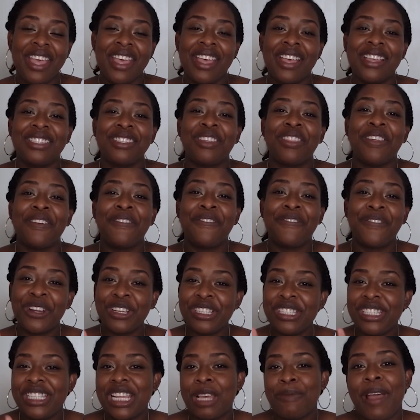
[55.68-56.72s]
So the
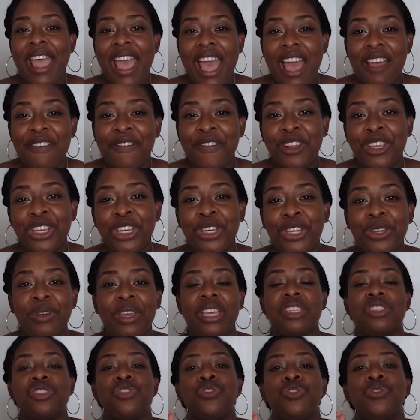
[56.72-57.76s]
first step I have for you
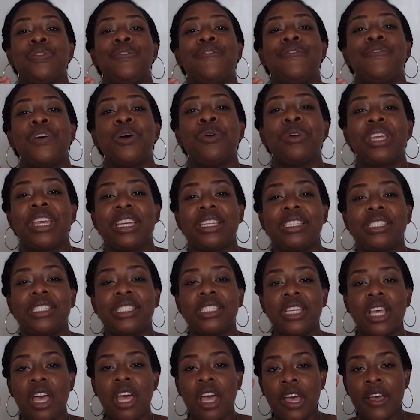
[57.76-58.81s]
is to focus.